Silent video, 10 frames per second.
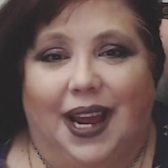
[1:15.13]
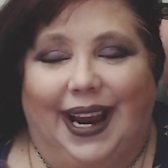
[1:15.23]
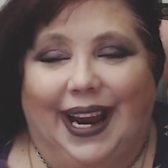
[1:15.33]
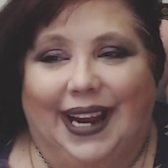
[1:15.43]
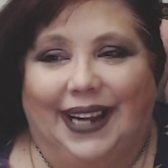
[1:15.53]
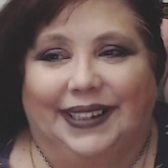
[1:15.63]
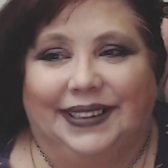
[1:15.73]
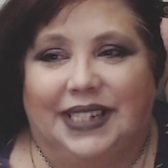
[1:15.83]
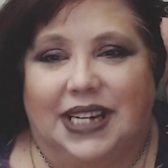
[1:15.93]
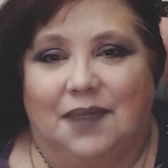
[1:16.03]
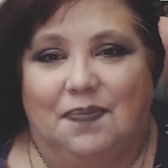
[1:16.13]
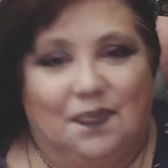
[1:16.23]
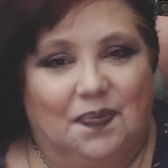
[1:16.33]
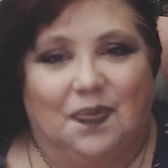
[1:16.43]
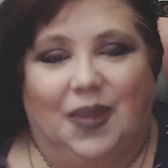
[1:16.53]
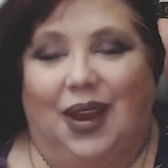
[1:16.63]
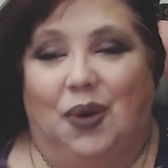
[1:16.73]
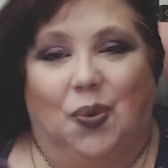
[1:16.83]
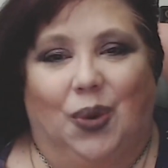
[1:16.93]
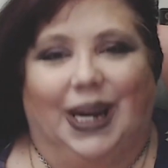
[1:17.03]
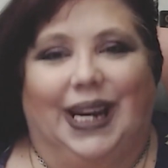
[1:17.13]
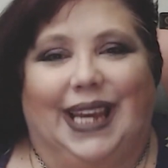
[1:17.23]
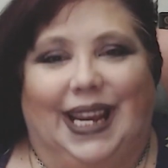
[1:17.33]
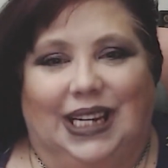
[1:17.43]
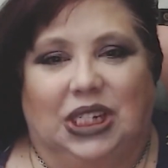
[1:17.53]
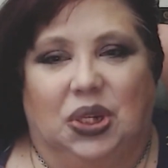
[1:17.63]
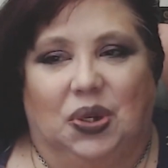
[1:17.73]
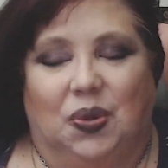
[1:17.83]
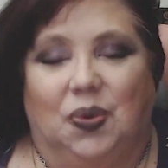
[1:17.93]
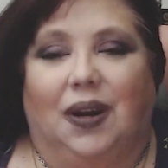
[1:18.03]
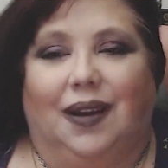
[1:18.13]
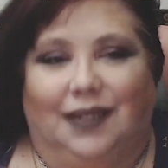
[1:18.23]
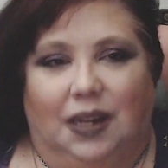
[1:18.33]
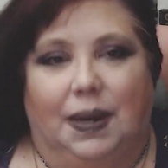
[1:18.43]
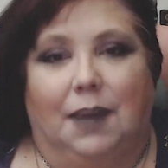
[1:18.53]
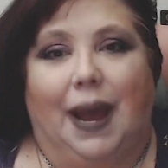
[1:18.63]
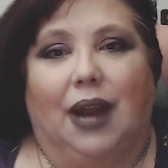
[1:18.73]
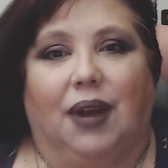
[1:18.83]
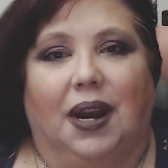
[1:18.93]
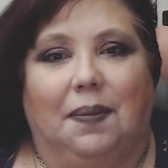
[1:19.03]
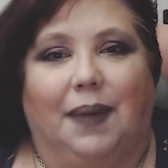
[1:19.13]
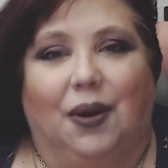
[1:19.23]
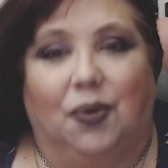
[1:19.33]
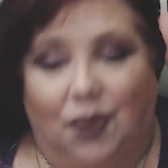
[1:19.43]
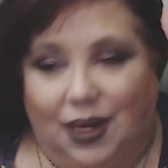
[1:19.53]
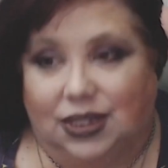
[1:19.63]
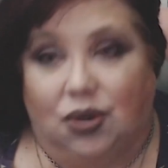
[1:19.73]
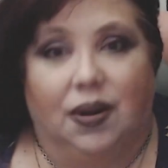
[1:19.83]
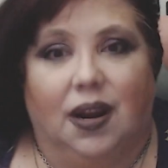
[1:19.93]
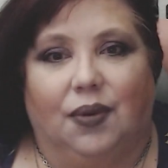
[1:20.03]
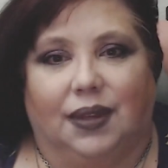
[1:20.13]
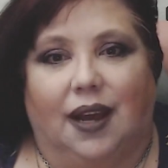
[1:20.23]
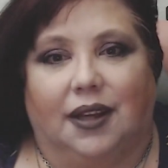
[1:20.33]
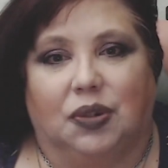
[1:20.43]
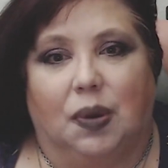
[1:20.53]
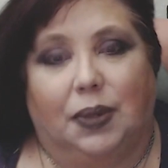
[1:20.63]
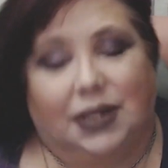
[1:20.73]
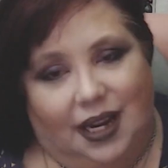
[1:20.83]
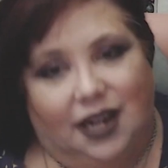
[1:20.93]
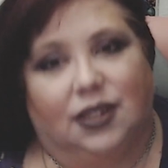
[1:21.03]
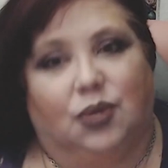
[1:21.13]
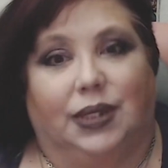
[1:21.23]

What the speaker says: And we're going to get into a little bit of background about what's going on with the House of Representatives,